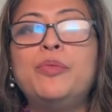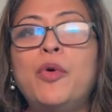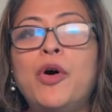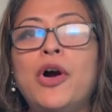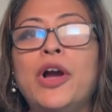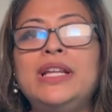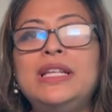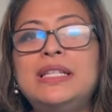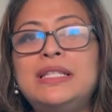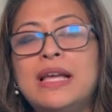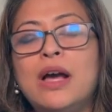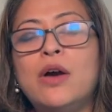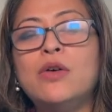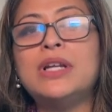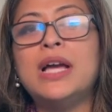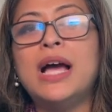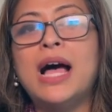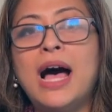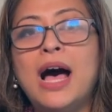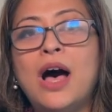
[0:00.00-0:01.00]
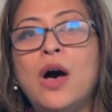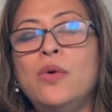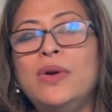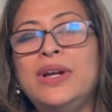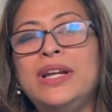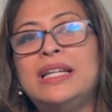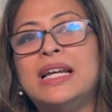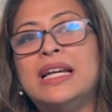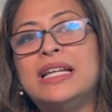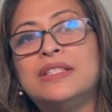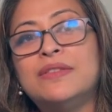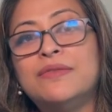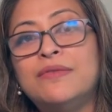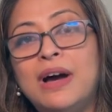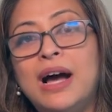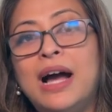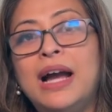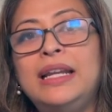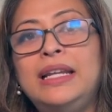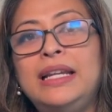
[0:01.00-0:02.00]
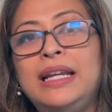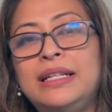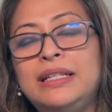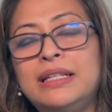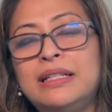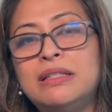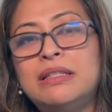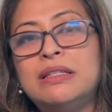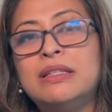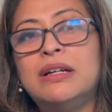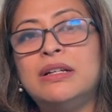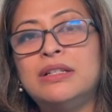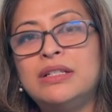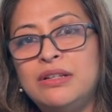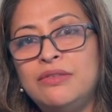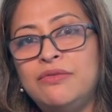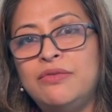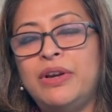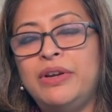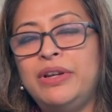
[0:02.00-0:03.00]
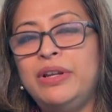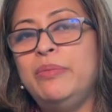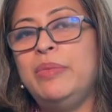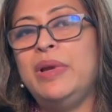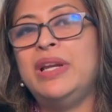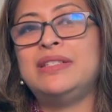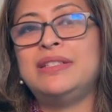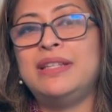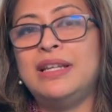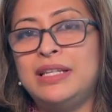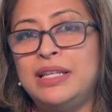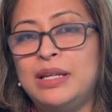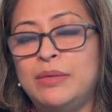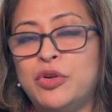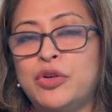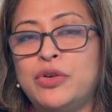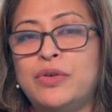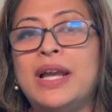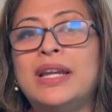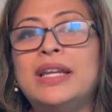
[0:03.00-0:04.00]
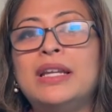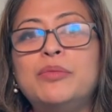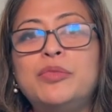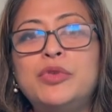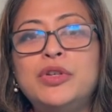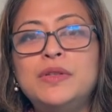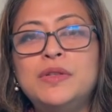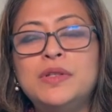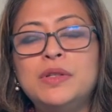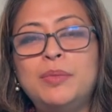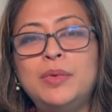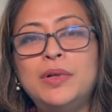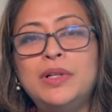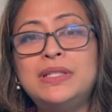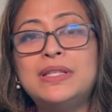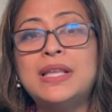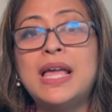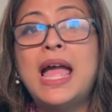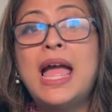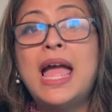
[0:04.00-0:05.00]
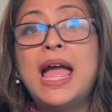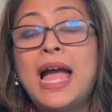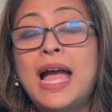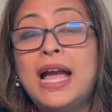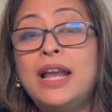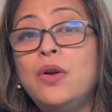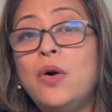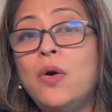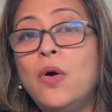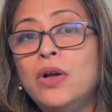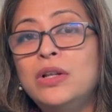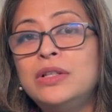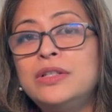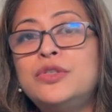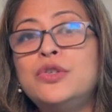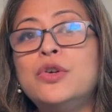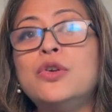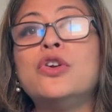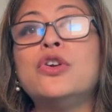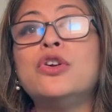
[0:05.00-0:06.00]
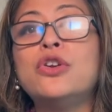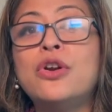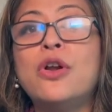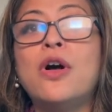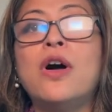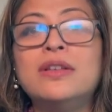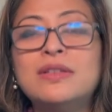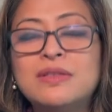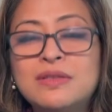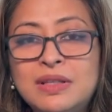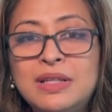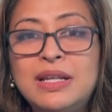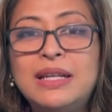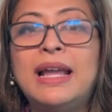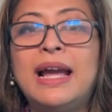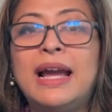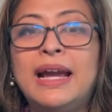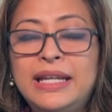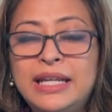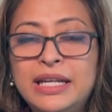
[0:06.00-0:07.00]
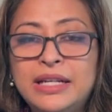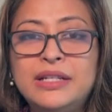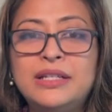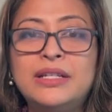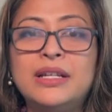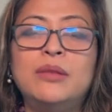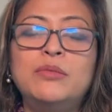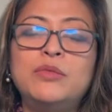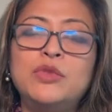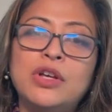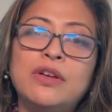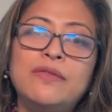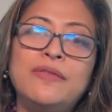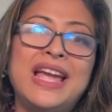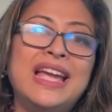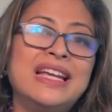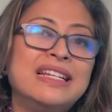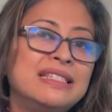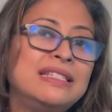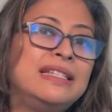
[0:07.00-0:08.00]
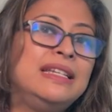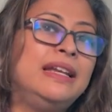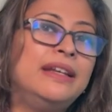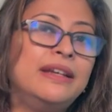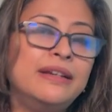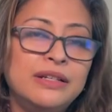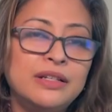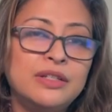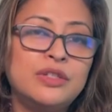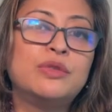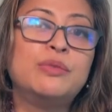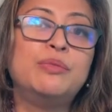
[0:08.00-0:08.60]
points out how it has violated certain very basic democratic principles and also crossed the line in terms of exceeded its